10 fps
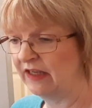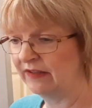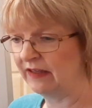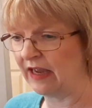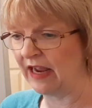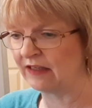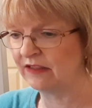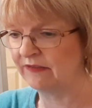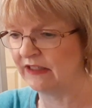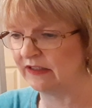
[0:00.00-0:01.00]
The Act
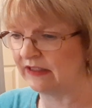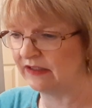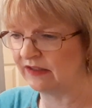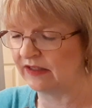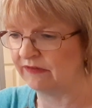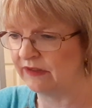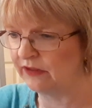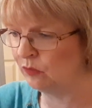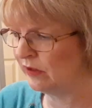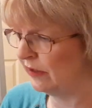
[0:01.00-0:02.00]
of
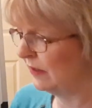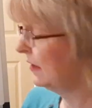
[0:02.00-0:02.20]
1871.